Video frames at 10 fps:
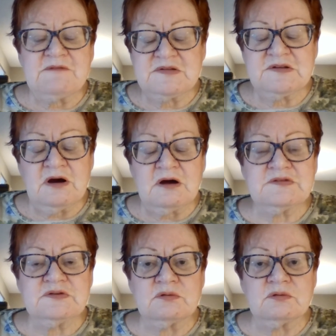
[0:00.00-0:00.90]
VCR,
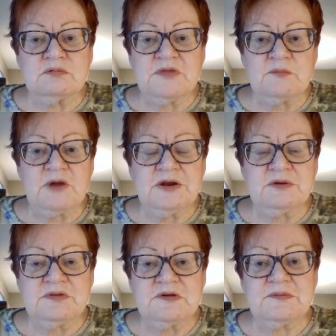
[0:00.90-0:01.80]
so then when I
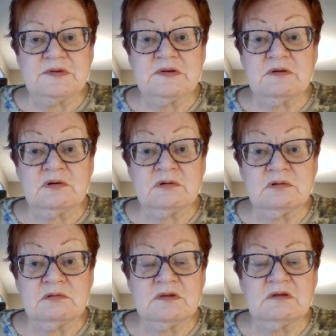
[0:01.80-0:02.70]
do it this way.
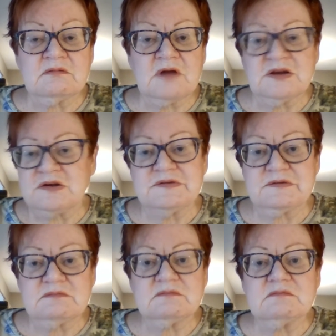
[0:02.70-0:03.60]
So
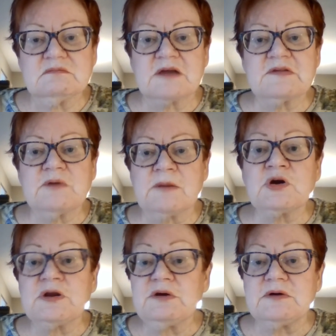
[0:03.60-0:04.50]
that's the way I'm
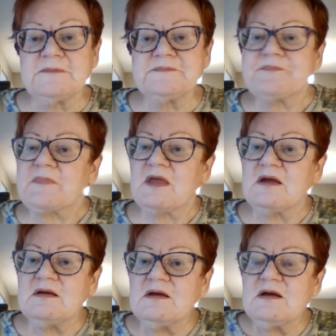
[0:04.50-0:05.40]
going to do it.
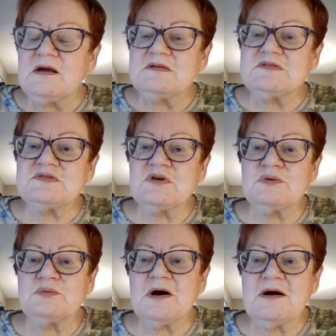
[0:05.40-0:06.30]

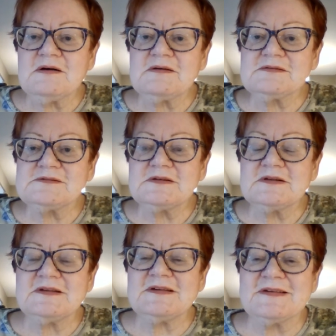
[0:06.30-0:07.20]
So
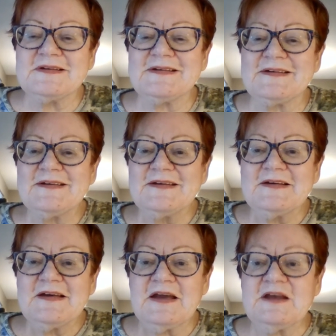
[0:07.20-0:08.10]

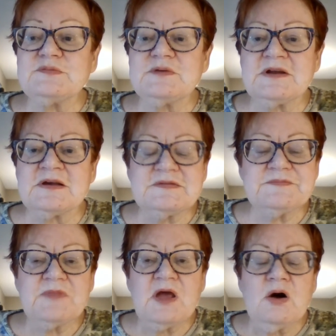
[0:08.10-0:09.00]
it is what it is.
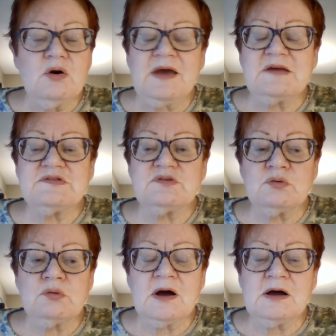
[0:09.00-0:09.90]
Okay,
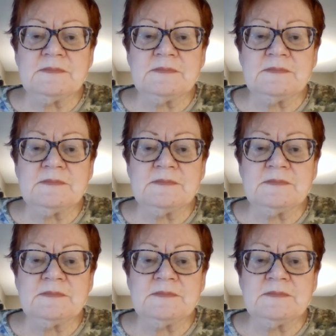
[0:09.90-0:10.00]
so